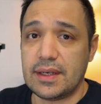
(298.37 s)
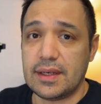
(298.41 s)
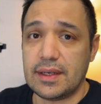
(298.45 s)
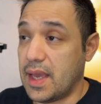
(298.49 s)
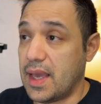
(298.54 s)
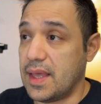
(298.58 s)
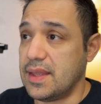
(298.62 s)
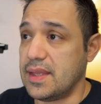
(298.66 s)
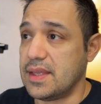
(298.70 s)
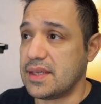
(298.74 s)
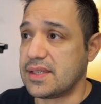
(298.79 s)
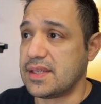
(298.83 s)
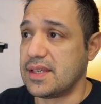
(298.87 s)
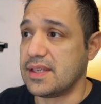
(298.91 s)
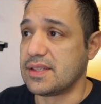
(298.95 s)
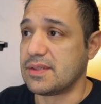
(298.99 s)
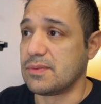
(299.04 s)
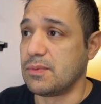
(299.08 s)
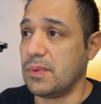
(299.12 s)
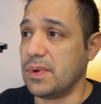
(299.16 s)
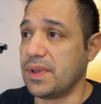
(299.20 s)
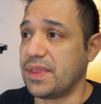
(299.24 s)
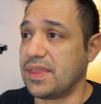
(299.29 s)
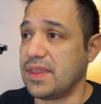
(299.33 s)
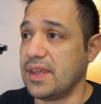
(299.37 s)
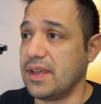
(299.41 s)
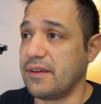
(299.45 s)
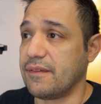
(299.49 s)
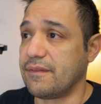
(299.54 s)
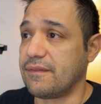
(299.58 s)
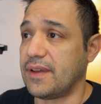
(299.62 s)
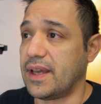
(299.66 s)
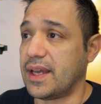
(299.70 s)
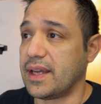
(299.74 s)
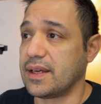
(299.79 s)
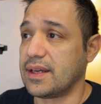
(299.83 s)
and this is with the
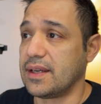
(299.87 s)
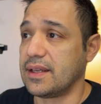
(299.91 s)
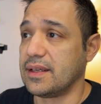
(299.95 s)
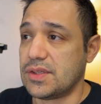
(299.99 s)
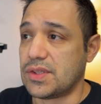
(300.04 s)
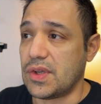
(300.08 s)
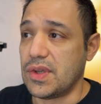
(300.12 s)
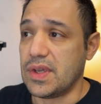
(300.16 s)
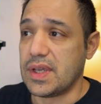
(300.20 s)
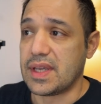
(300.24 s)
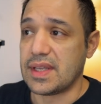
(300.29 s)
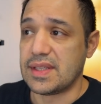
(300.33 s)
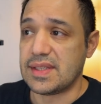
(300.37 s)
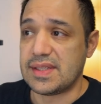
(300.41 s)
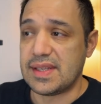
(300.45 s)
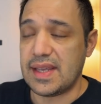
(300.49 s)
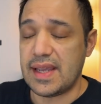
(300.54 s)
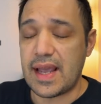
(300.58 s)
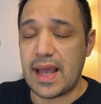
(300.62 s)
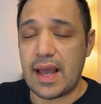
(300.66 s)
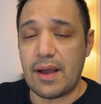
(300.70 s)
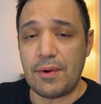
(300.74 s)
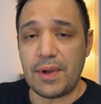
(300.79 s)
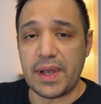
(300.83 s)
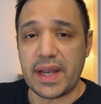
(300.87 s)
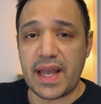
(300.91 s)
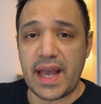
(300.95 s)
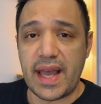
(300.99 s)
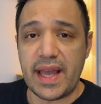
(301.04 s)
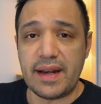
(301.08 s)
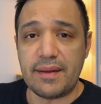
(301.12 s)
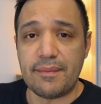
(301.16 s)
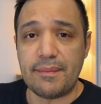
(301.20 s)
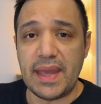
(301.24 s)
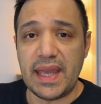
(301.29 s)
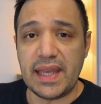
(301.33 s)
effect. So you can see how it kind
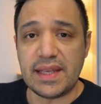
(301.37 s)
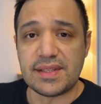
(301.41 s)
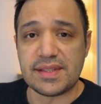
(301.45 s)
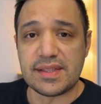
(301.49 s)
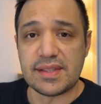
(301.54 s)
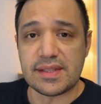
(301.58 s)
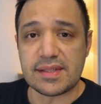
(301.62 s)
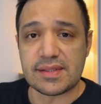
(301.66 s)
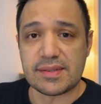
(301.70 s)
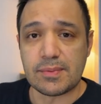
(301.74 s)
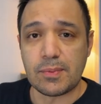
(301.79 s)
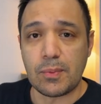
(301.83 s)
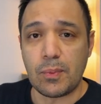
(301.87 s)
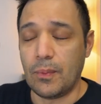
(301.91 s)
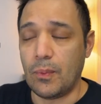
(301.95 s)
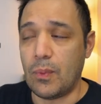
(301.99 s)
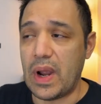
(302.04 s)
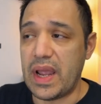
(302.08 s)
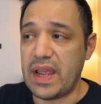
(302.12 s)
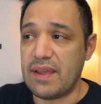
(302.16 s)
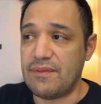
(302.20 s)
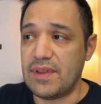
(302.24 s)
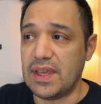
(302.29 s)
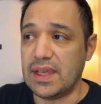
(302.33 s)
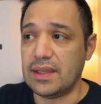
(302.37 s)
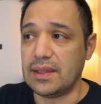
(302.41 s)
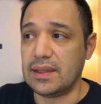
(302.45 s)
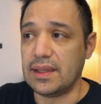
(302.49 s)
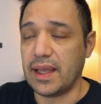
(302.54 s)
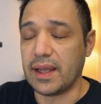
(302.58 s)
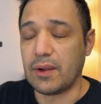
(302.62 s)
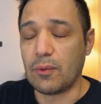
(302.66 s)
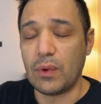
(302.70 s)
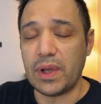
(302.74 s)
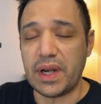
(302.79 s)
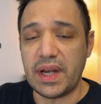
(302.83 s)
of makes this wavy,
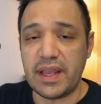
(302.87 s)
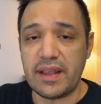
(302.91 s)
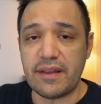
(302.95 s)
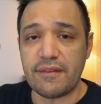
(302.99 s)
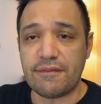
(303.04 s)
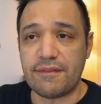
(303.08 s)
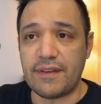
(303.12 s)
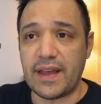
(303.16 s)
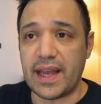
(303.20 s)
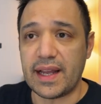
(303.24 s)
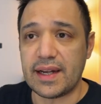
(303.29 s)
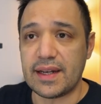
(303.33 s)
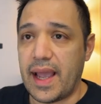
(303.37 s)
liquidy effect.